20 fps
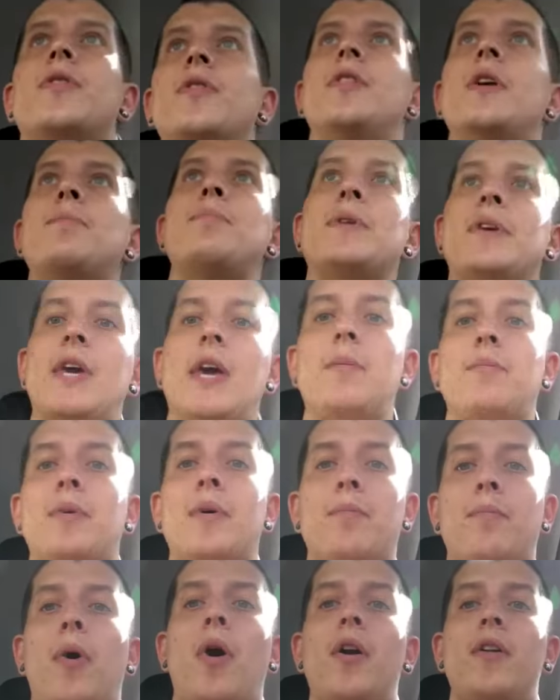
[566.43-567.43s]
it became
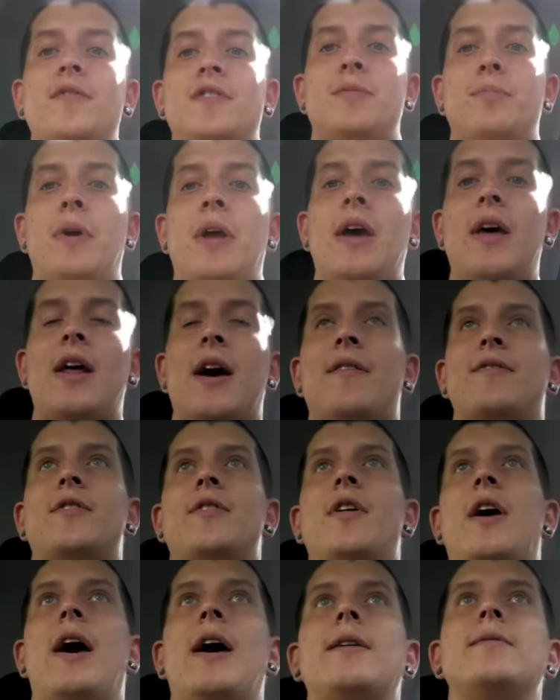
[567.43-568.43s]
part of Japan
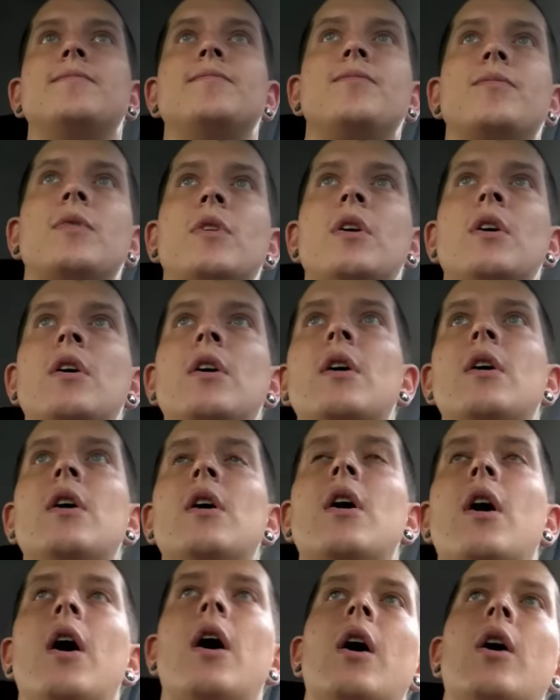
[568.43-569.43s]
after
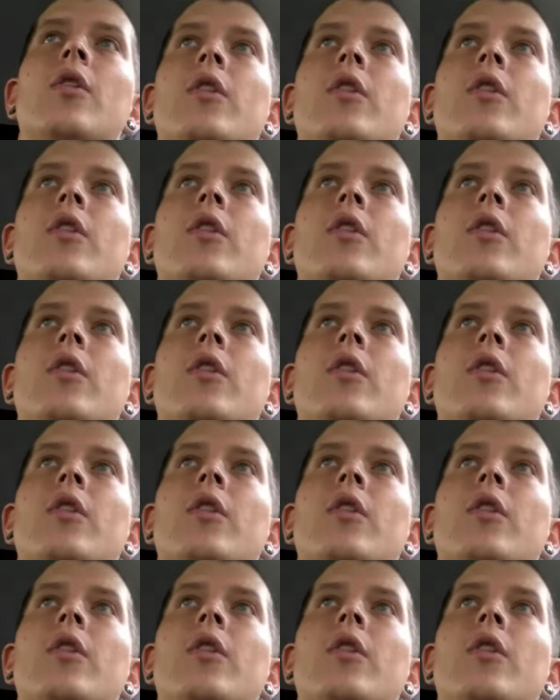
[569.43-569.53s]
that.